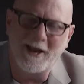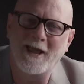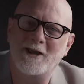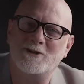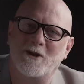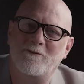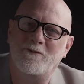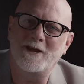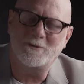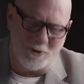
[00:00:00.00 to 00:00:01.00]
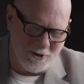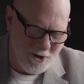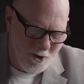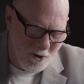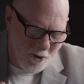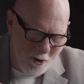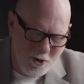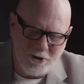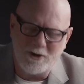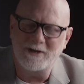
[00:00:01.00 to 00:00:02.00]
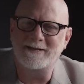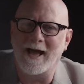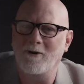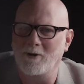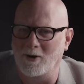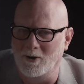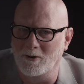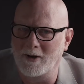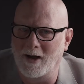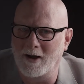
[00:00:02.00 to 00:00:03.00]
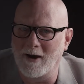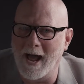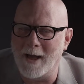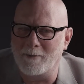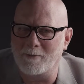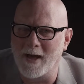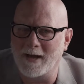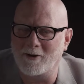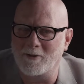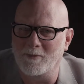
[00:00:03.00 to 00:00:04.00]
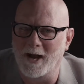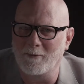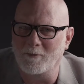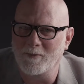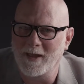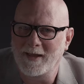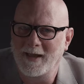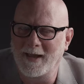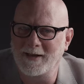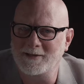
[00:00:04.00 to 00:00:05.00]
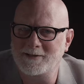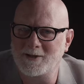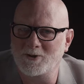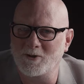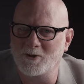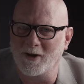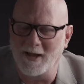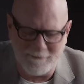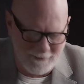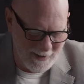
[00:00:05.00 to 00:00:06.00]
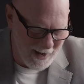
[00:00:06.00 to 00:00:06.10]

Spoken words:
can like us on Facebook, or you can download our app, Back to the Bible, and see Truth in Life